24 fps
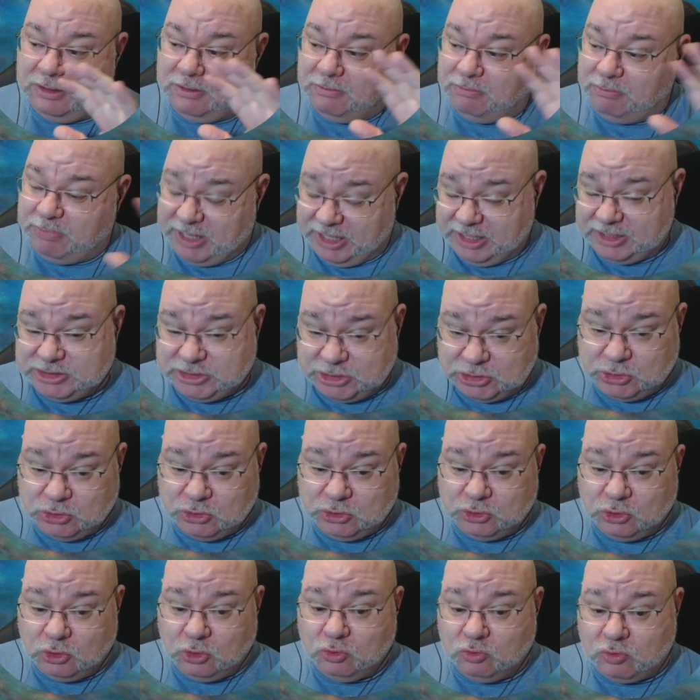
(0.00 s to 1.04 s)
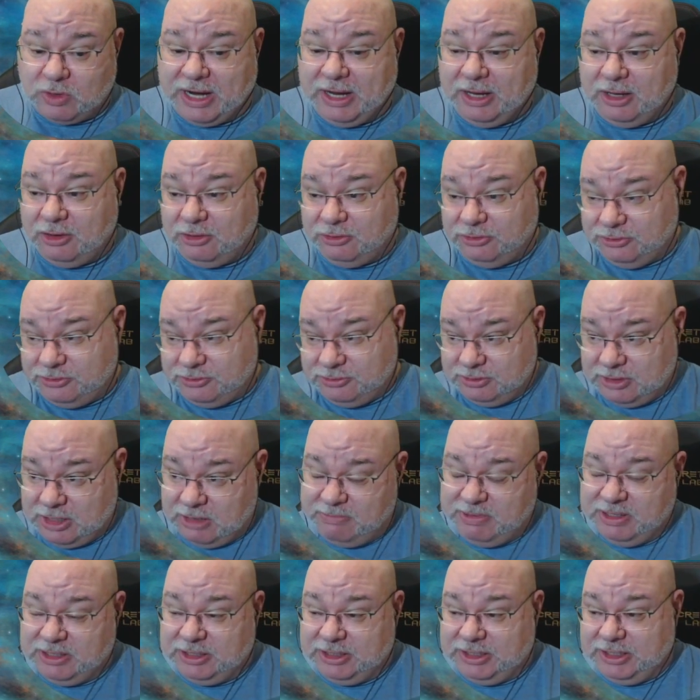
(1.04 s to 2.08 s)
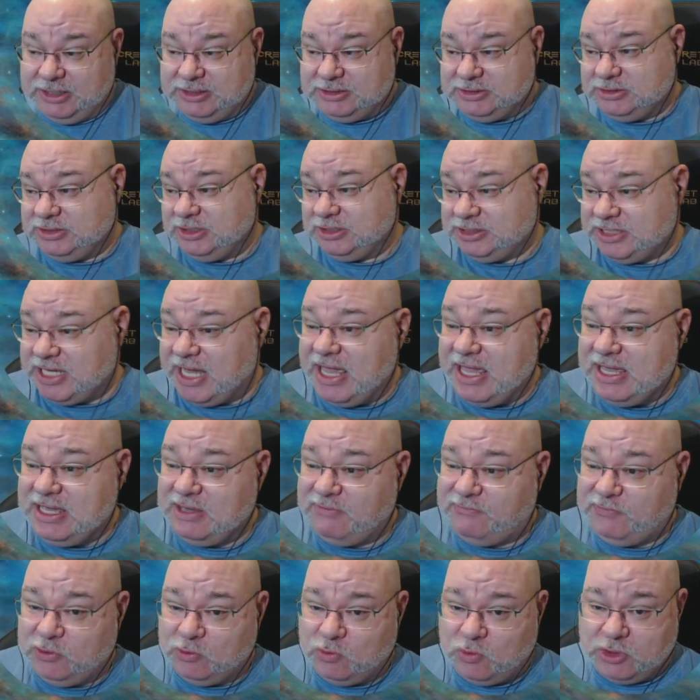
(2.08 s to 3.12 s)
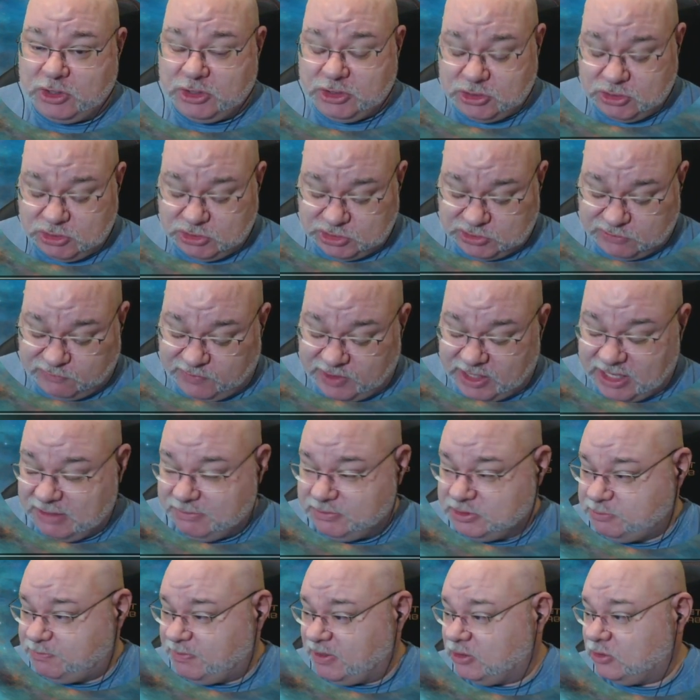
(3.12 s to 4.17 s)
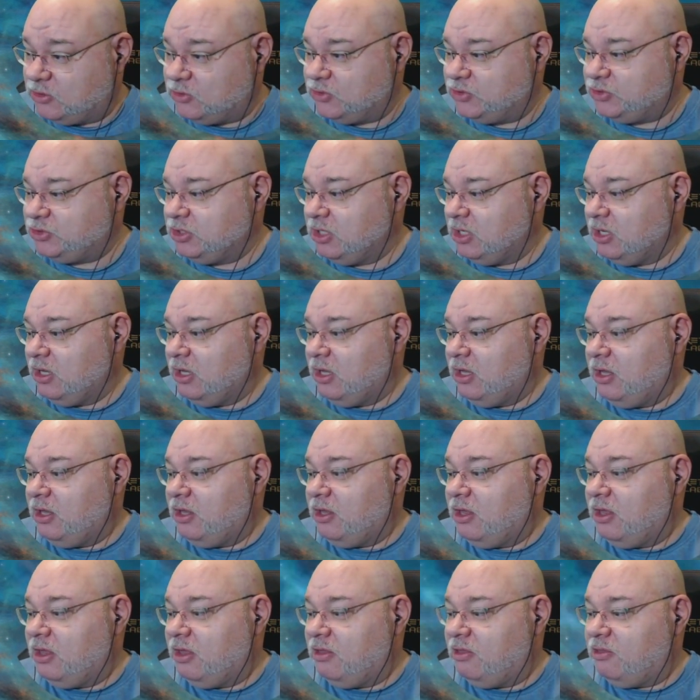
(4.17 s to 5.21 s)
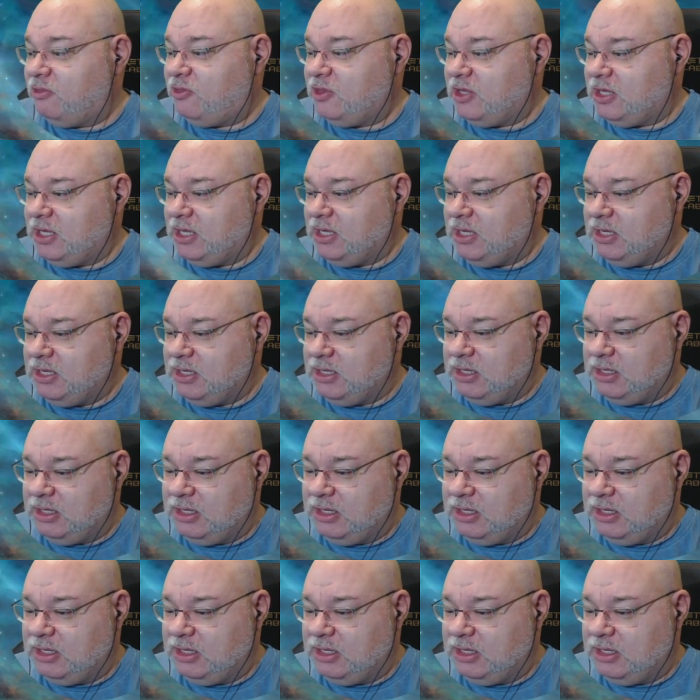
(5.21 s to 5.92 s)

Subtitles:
it's a good all-round ability to take if you want to use flame spells. The